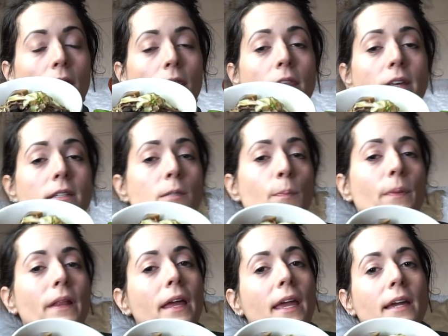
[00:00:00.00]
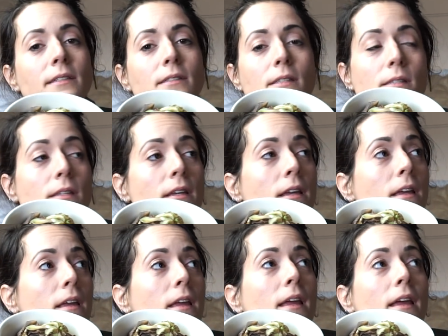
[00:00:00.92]
This plant
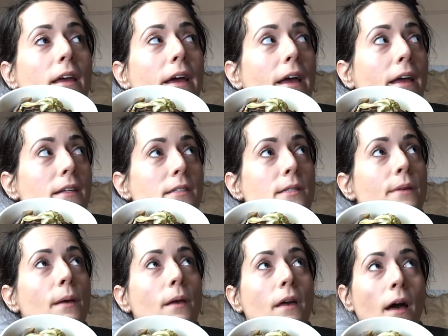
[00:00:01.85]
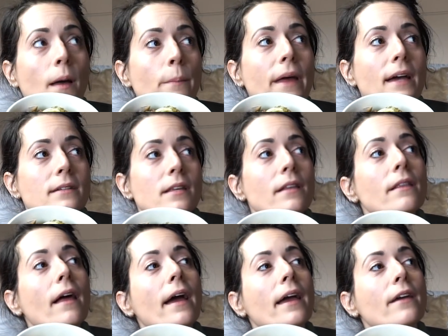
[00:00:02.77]
has come back to
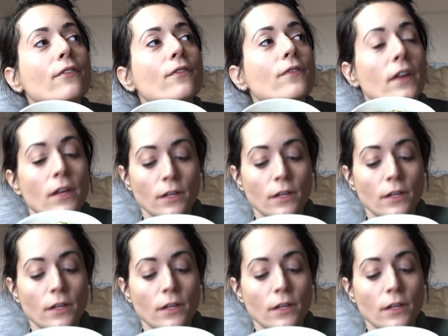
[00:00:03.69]
life